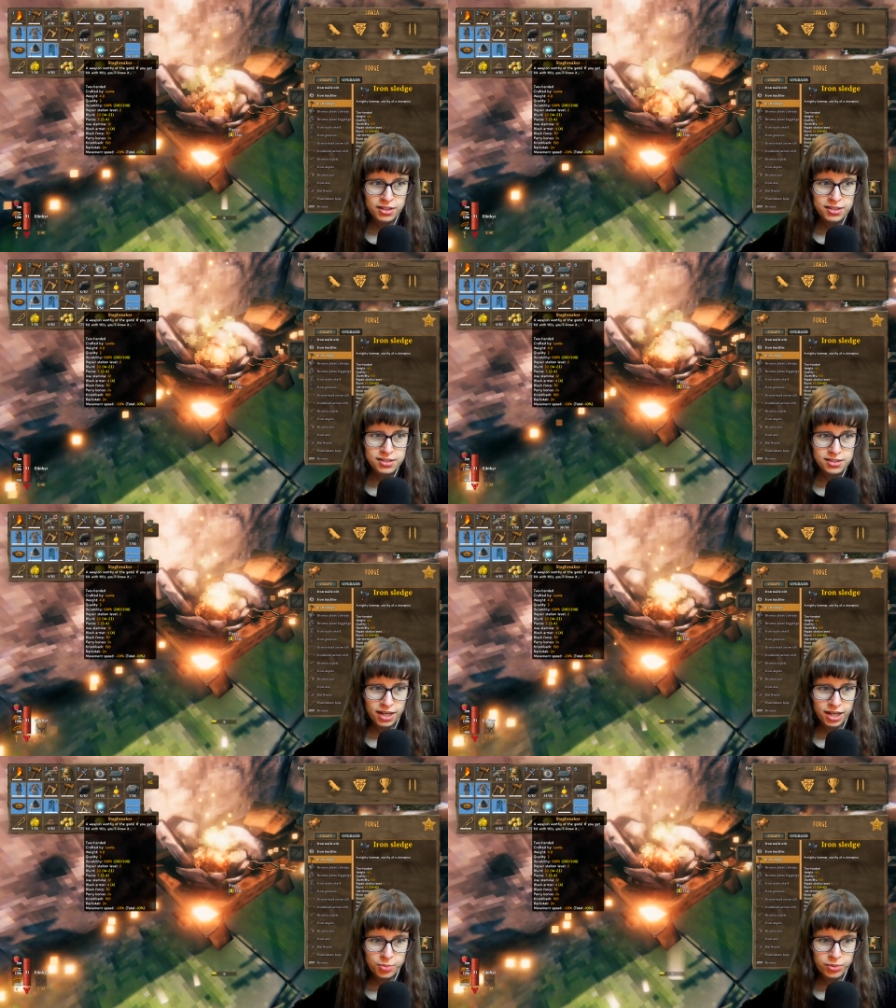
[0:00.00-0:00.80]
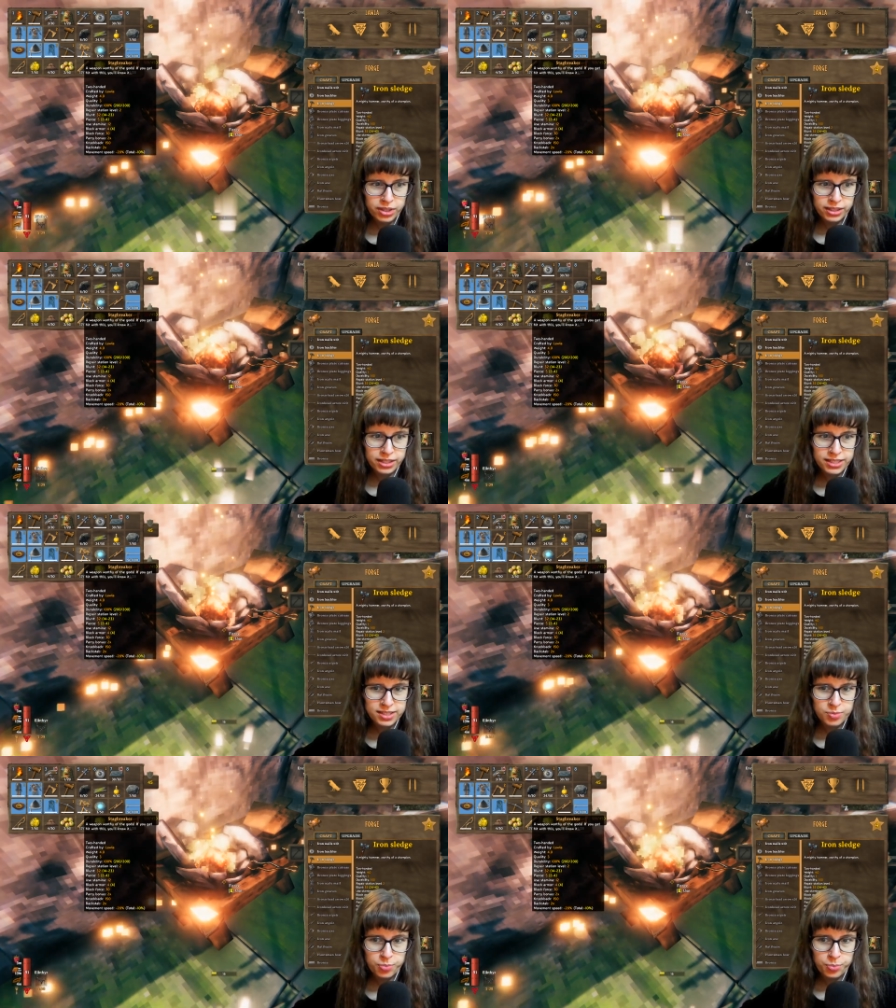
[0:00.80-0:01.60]
stag breaker
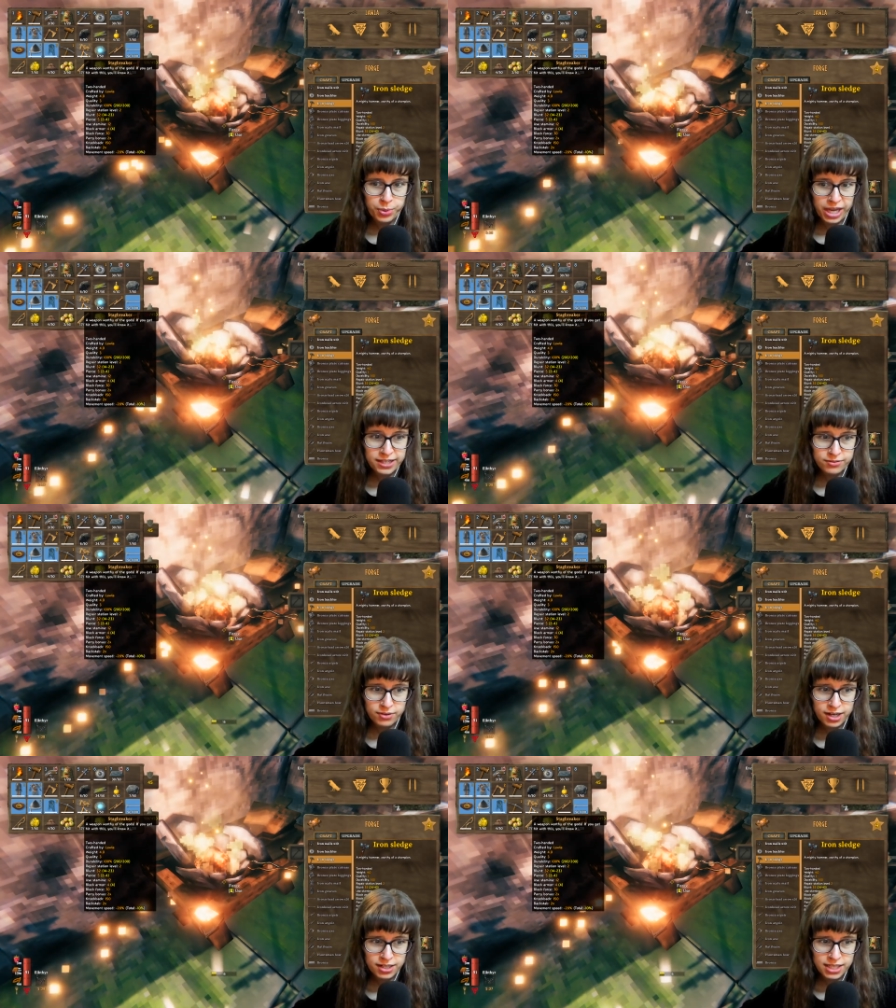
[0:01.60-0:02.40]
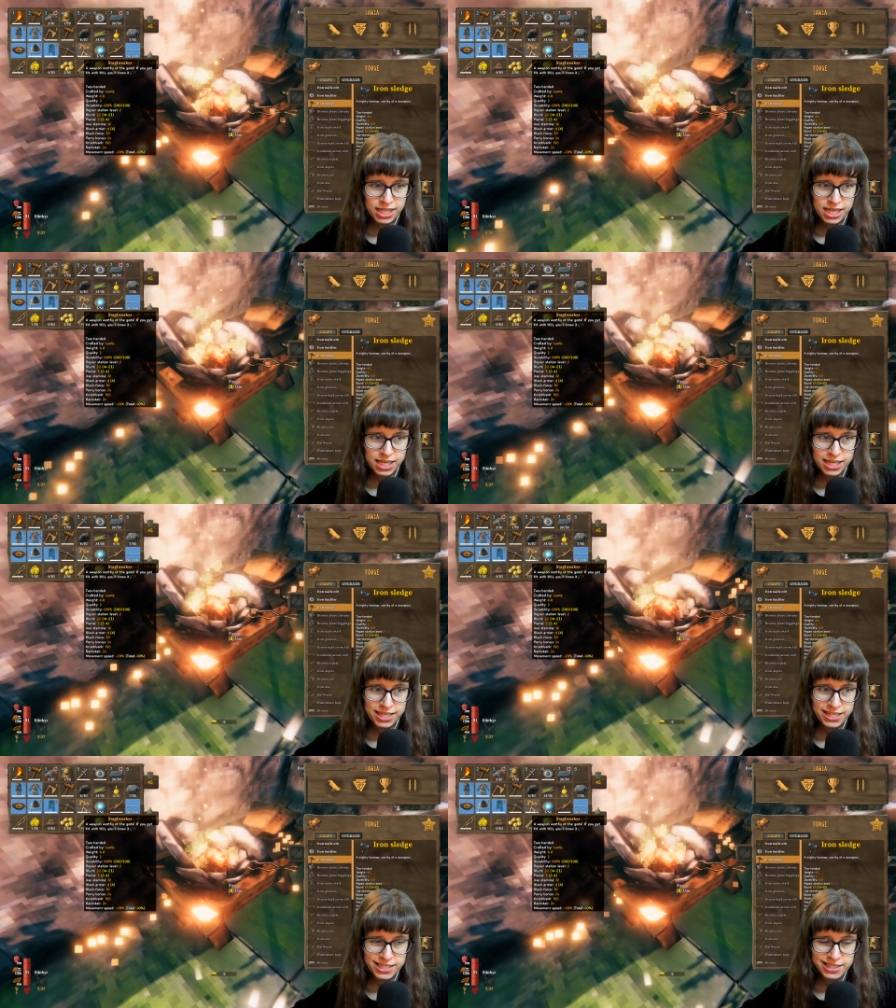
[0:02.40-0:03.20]
is better at
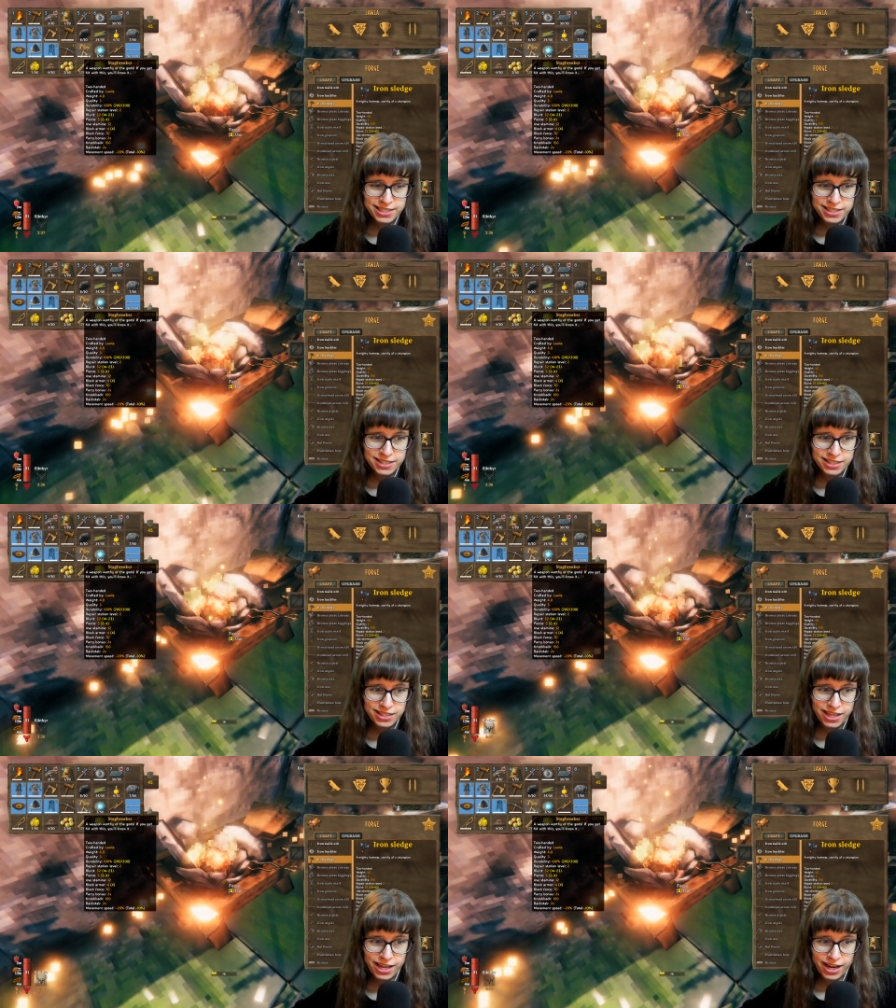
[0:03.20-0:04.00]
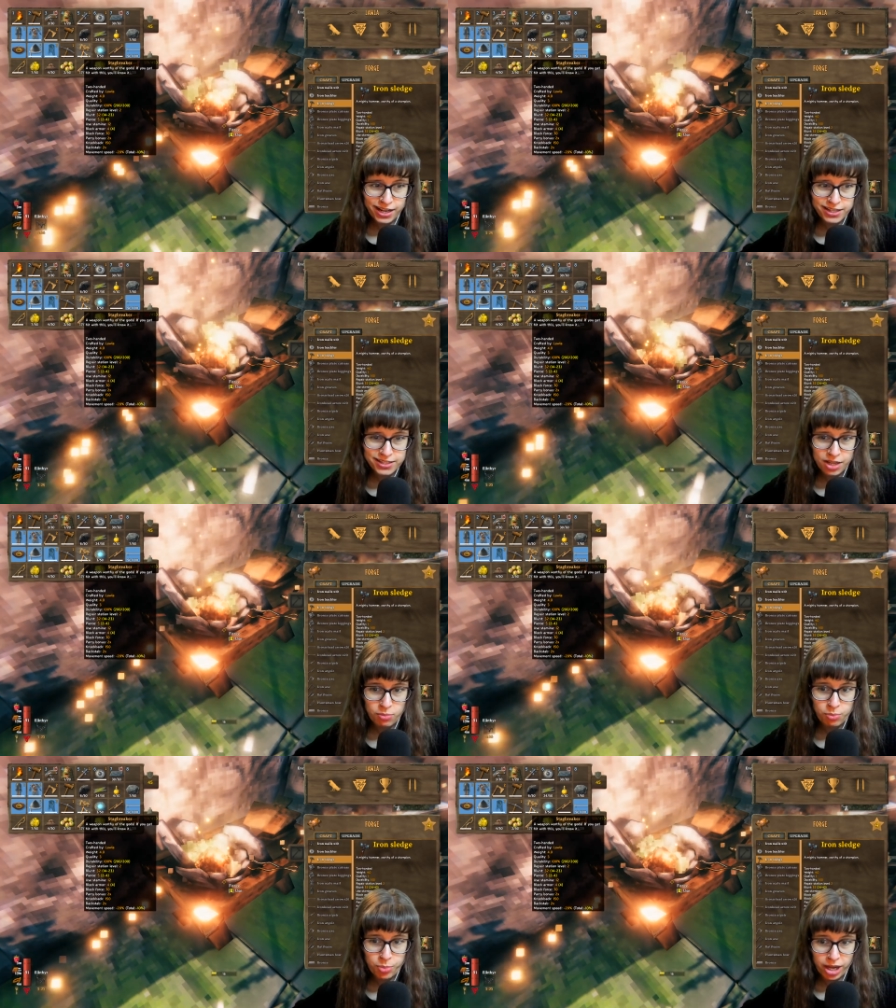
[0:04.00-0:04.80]
is it has a
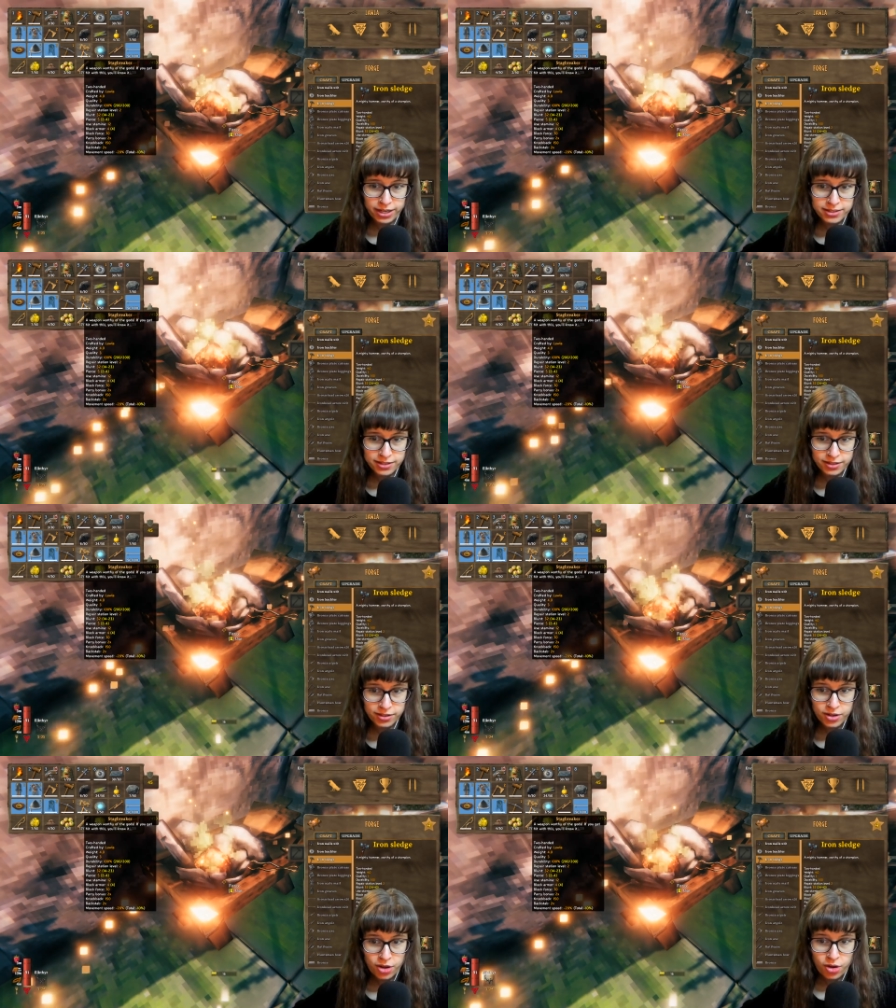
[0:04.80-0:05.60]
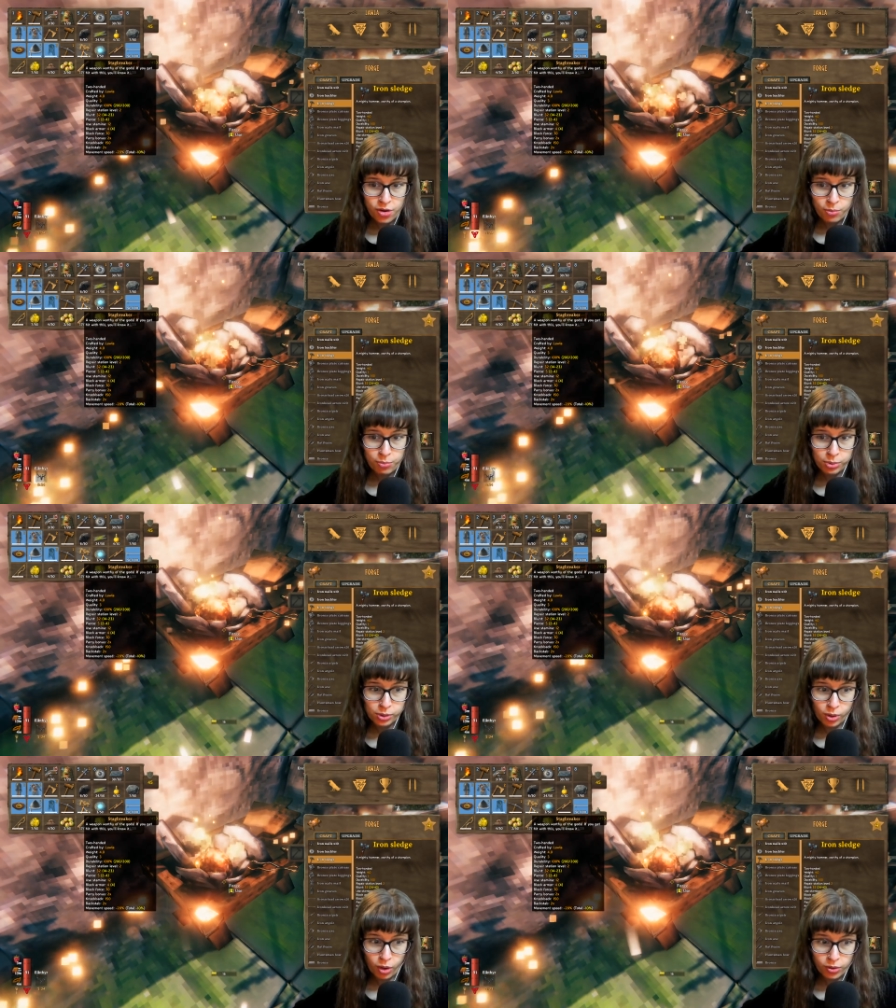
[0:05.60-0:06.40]
better
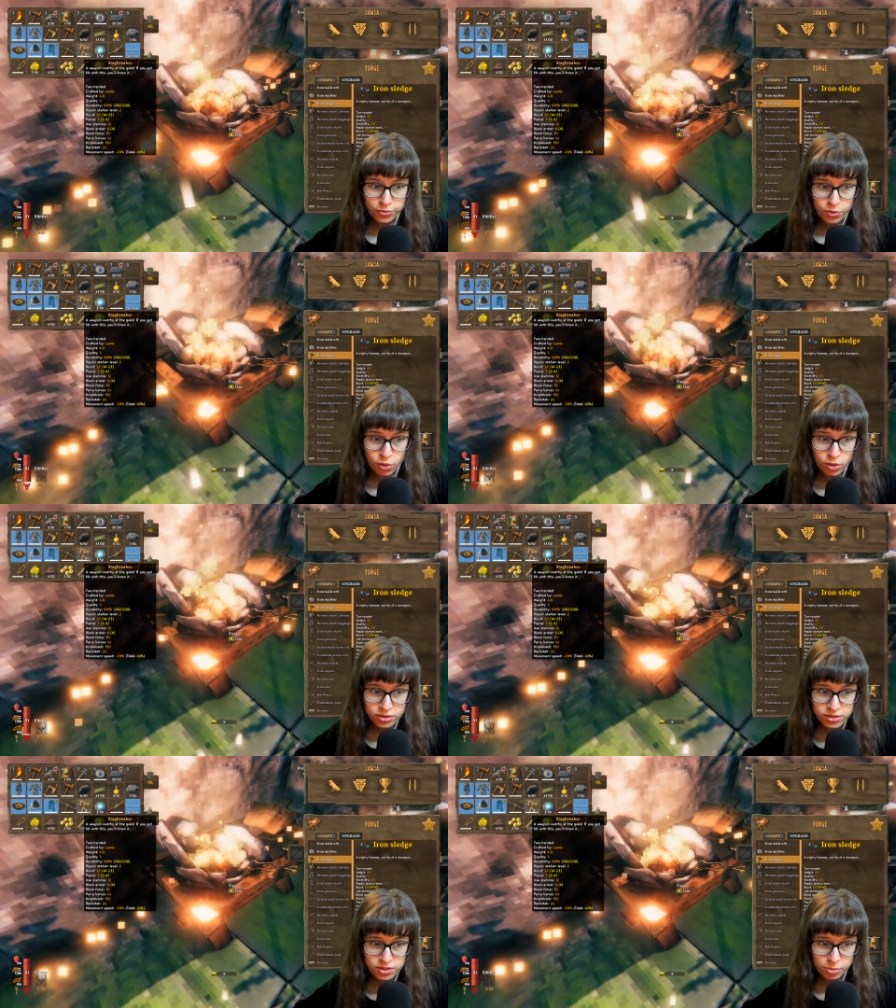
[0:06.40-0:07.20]
block force.